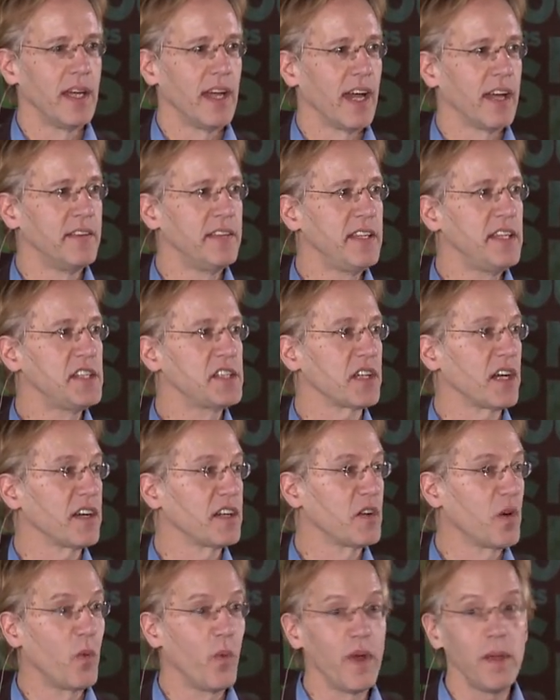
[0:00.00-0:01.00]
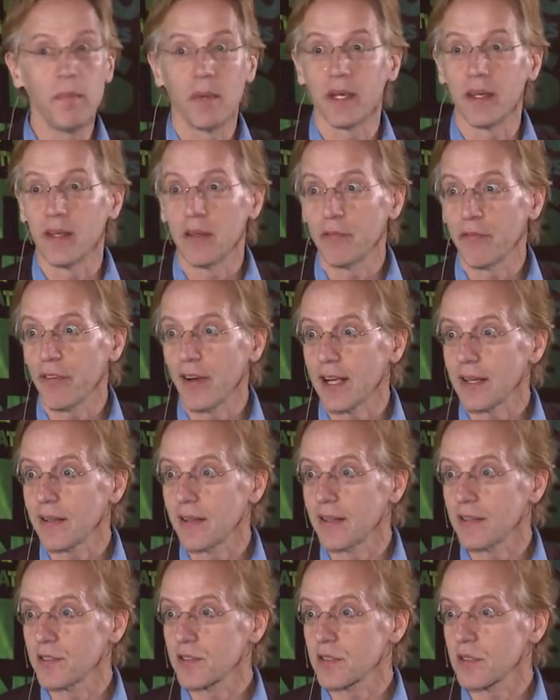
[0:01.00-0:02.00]
And these are the women in
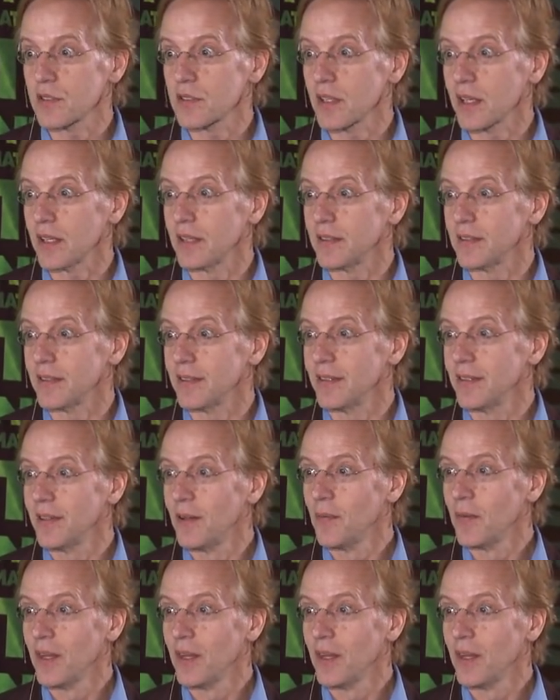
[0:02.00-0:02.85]
flatland society.